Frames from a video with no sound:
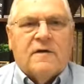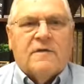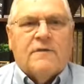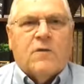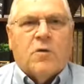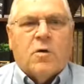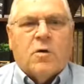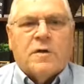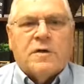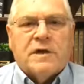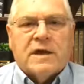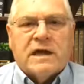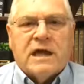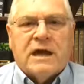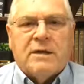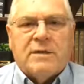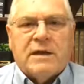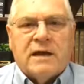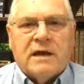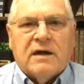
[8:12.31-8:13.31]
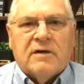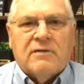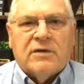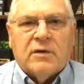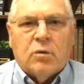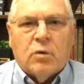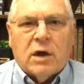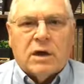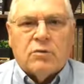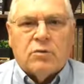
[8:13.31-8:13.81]
for the coming of
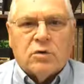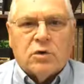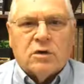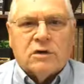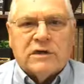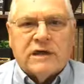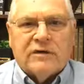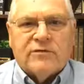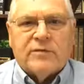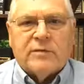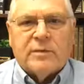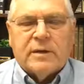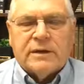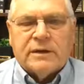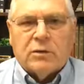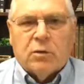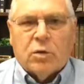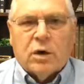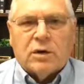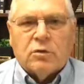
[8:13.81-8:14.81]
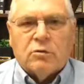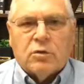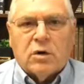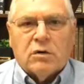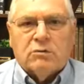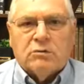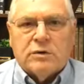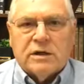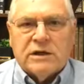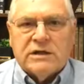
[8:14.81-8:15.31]
the one world government, the one
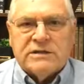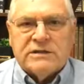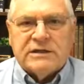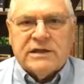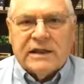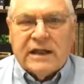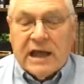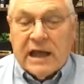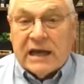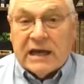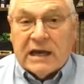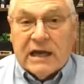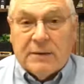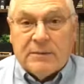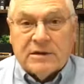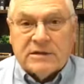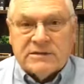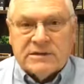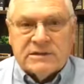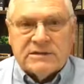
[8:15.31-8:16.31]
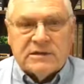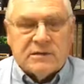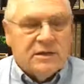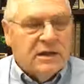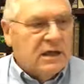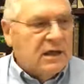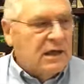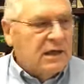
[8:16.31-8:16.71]
world religion and economic system.